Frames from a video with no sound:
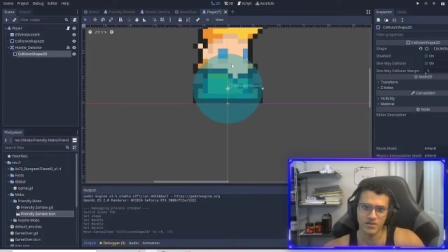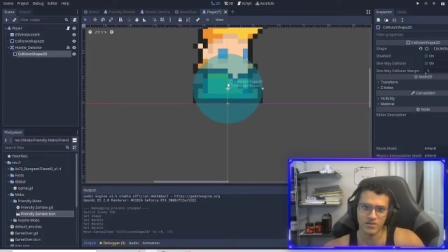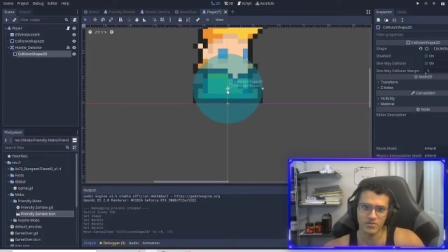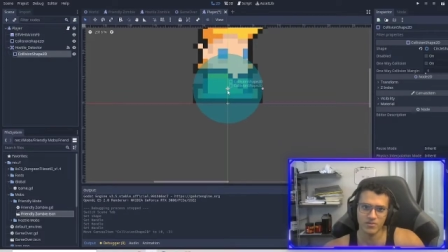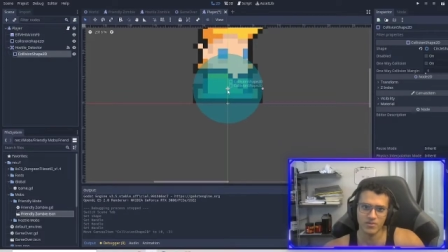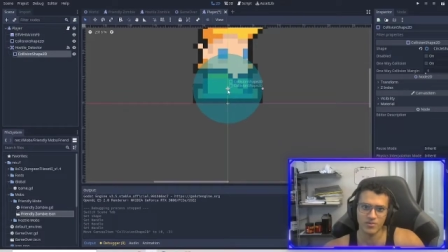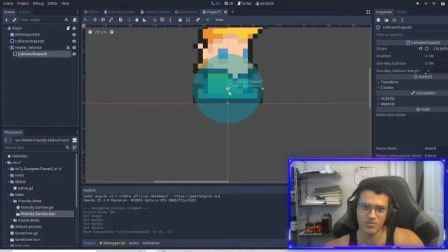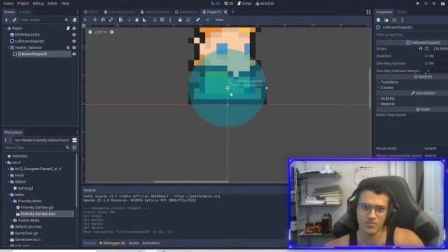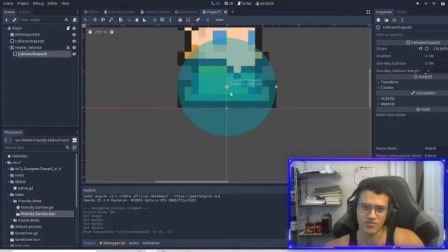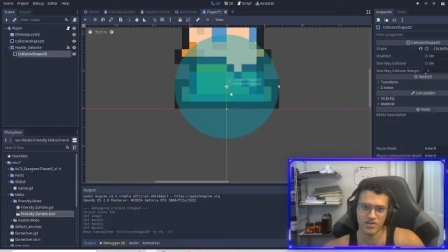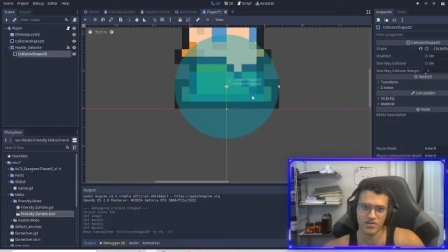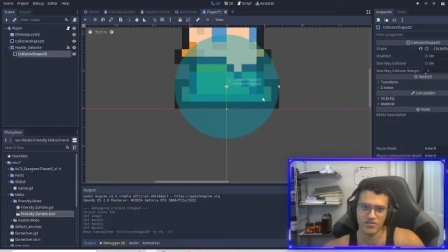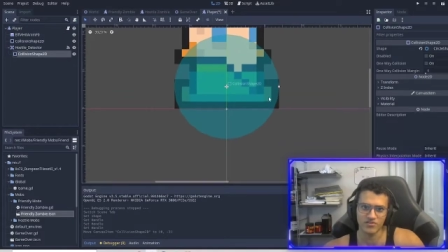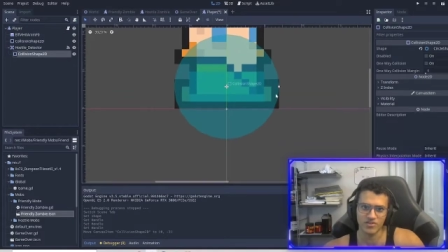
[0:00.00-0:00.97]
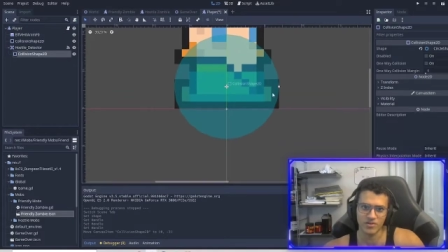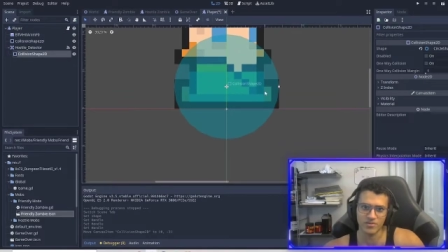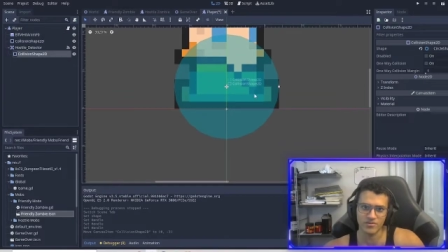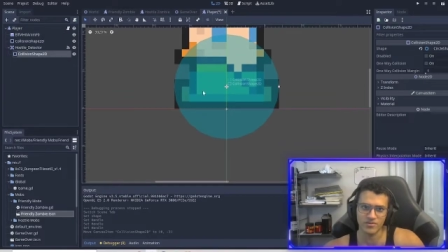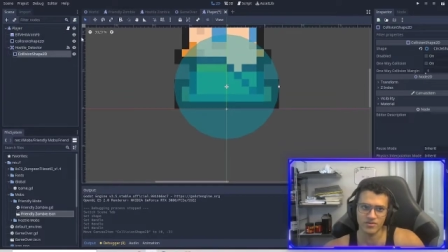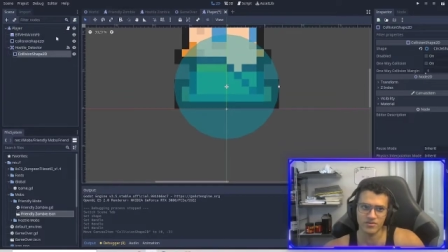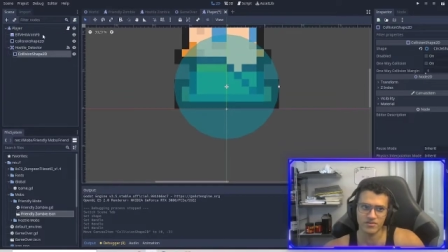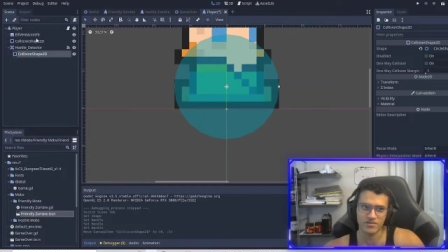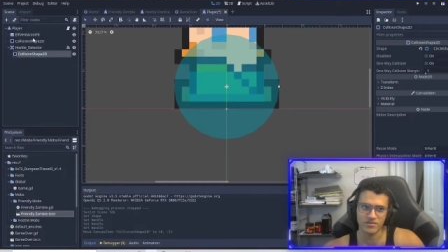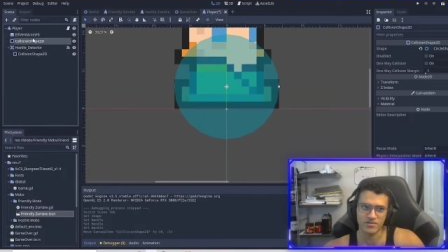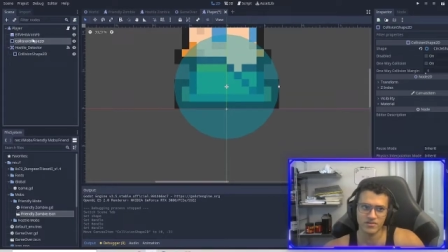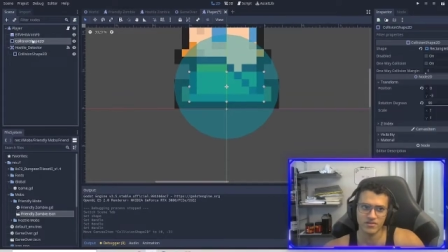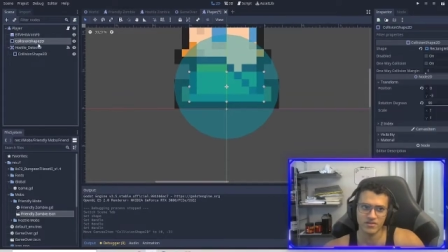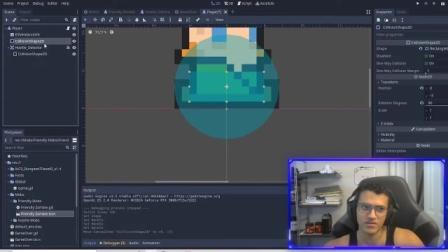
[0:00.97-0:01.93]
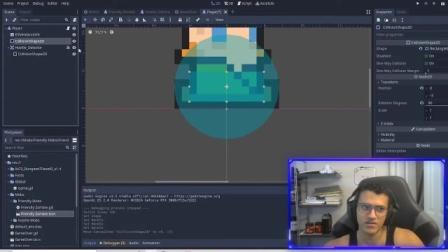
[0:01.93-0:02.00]
I'm going to move that on top of it.
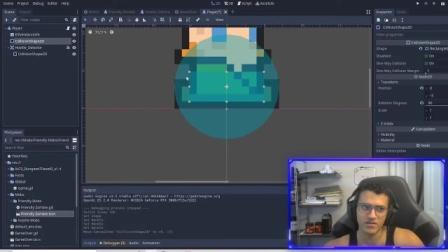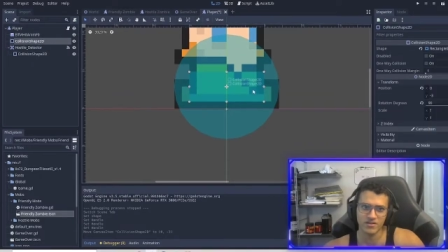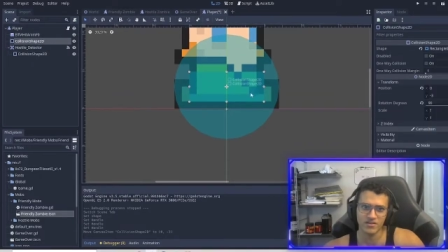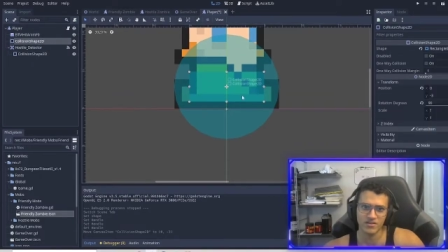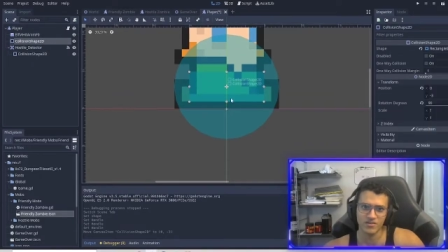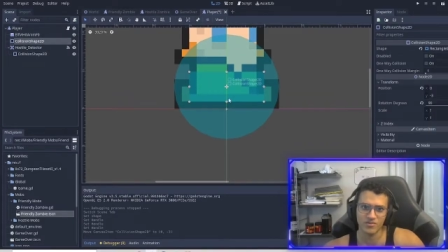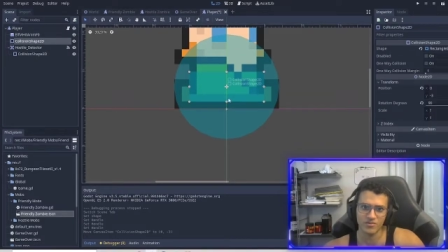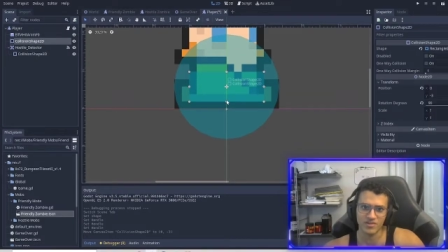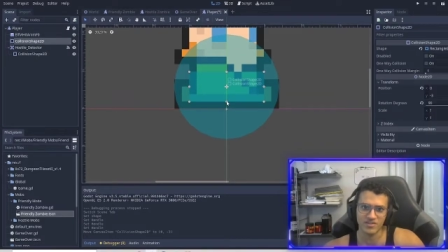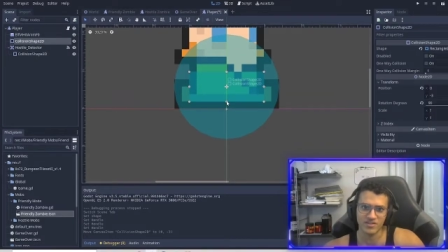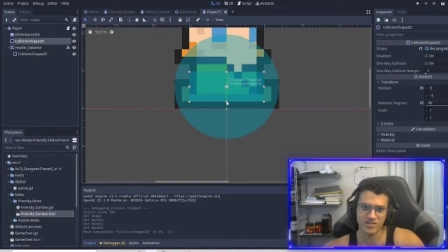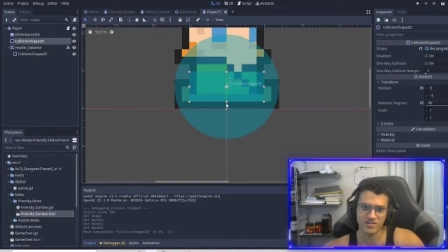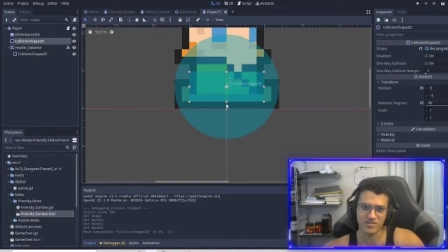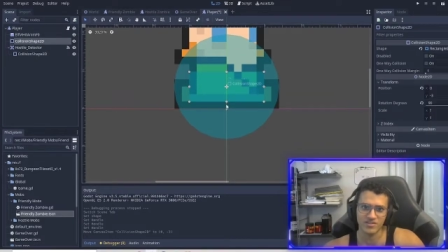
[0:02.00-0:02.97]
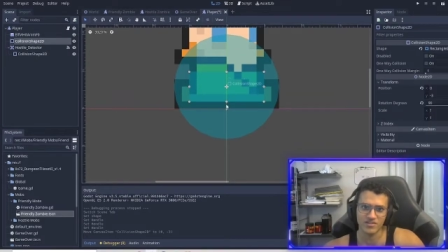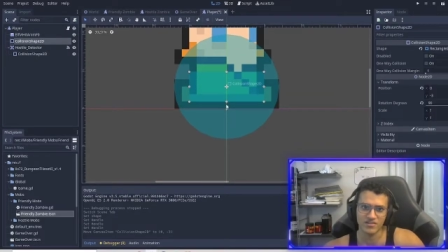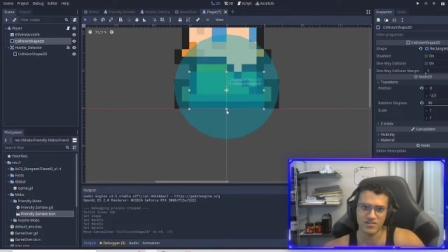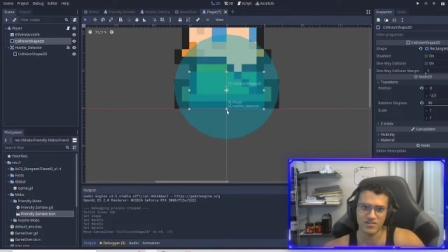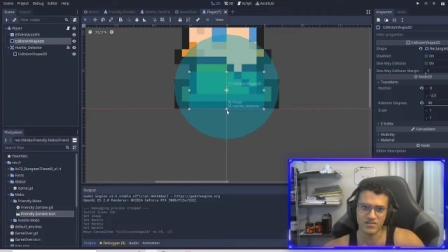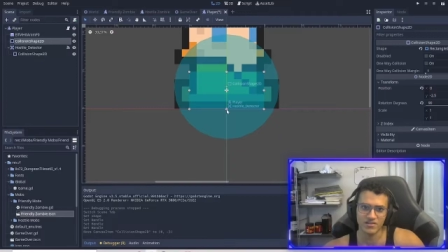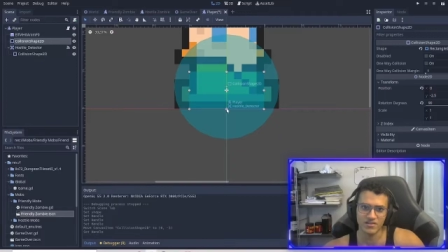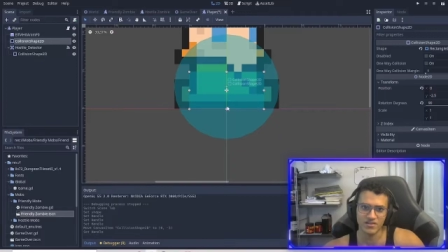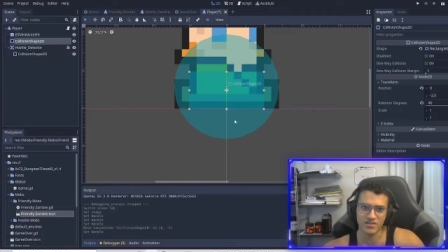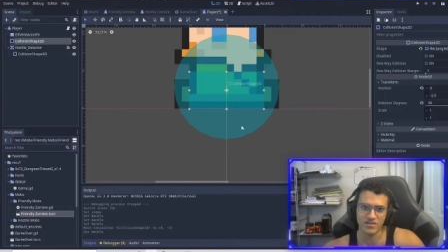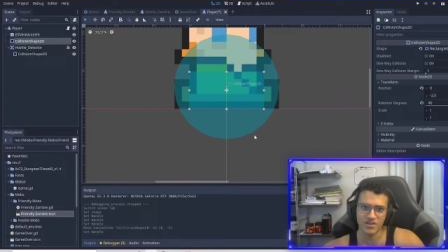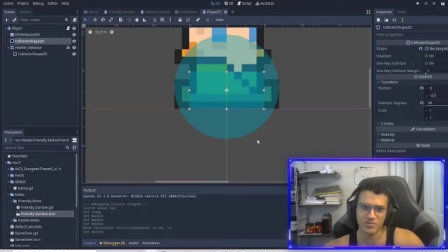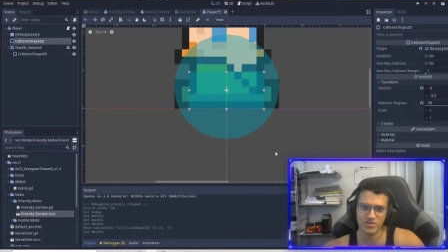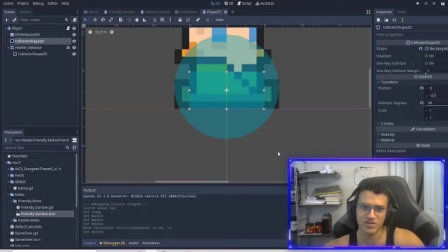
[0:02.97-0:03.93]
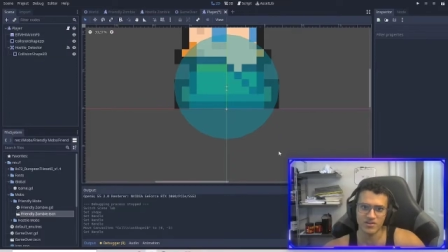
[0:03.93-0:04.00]
I'm going to make that
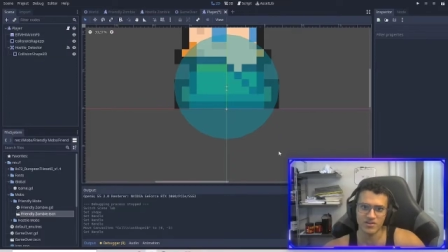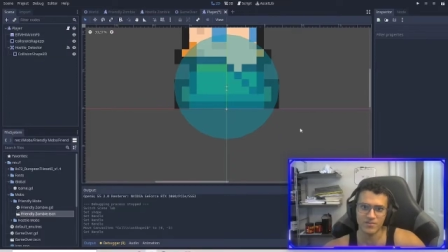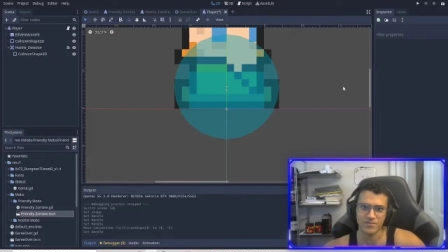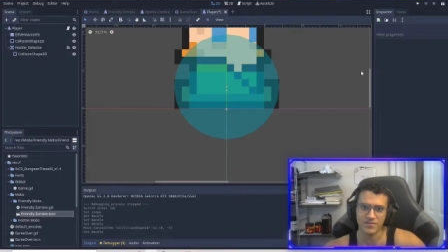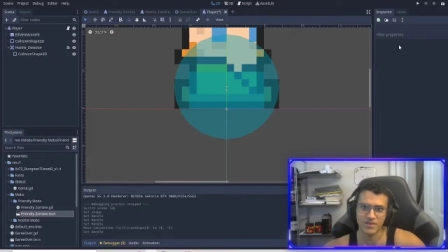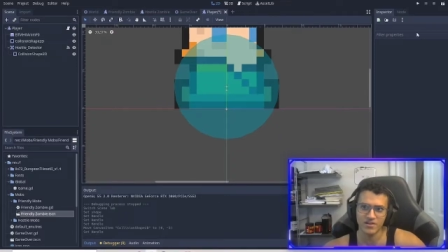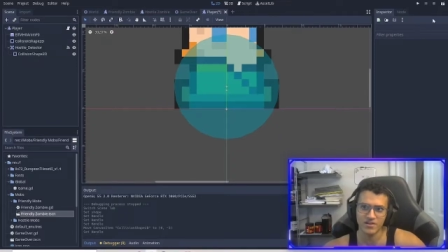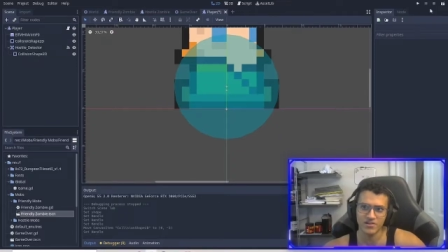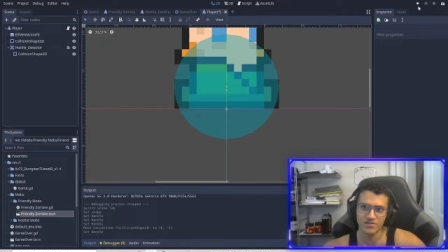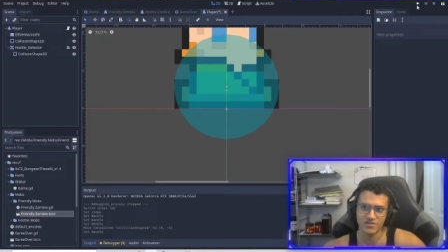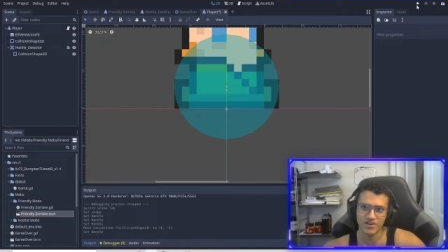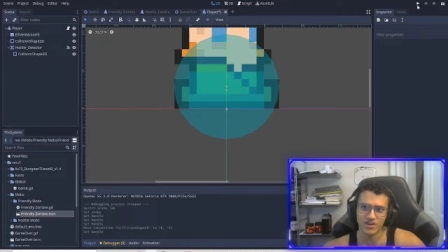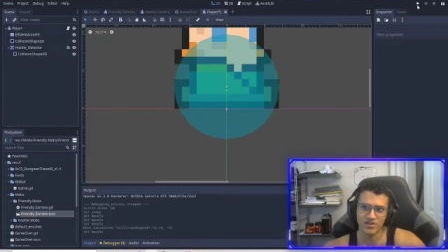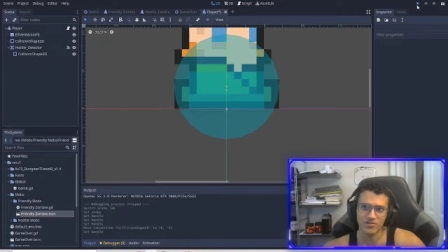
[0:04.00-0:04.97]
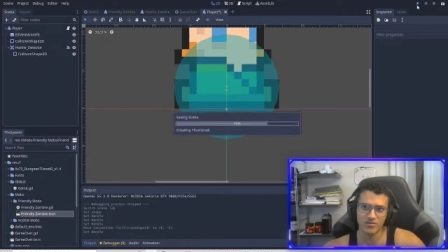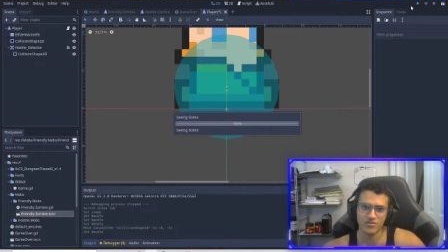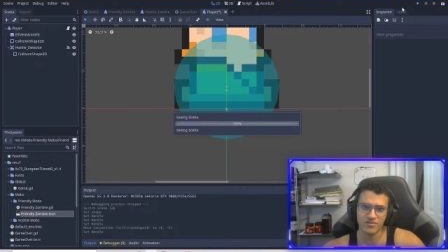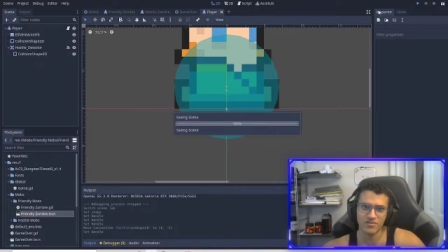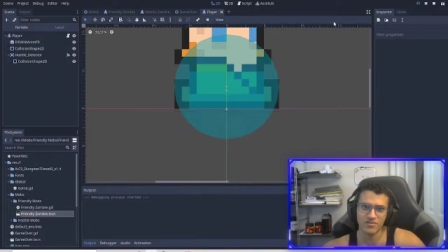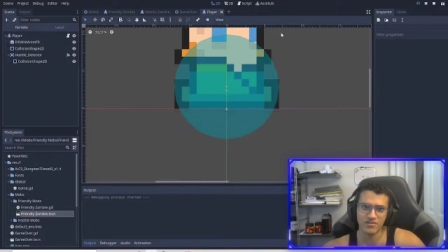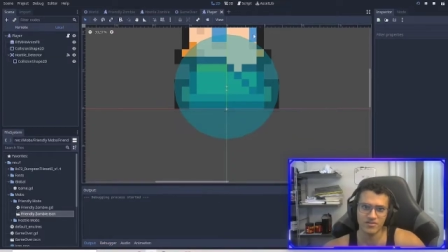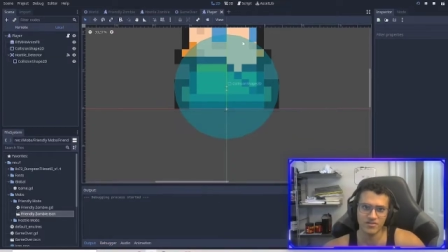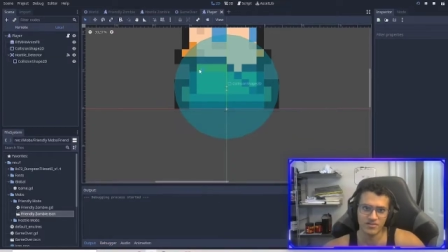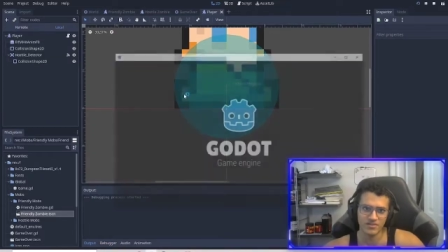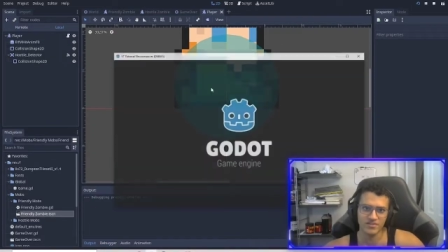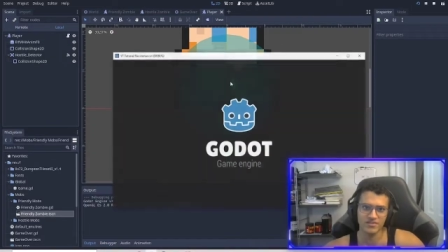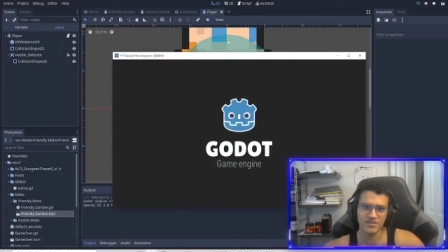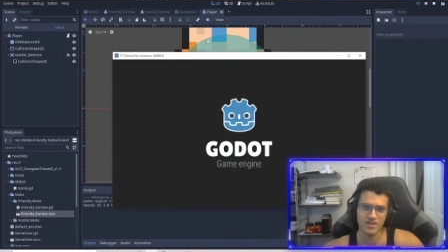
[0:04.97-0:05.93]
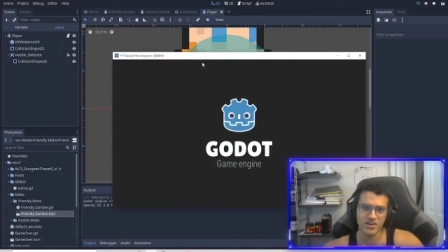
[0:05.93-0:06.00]
that big. So now this is